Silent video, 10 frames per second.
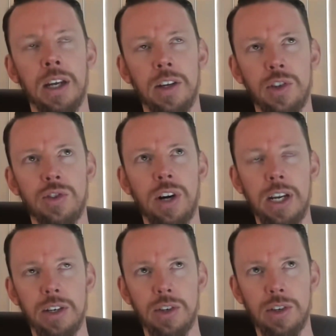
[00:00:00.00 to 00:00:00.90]

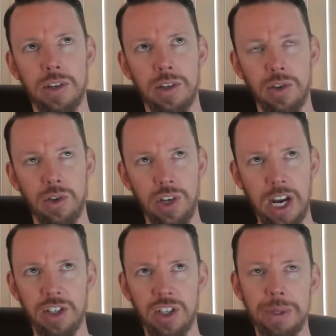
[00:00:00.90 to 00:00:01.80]
straight
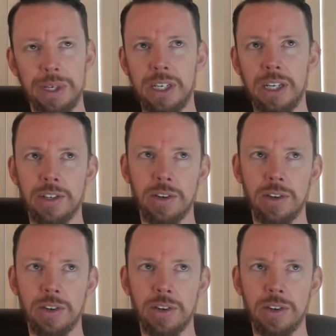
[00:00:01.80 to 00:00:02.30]
chat GPT,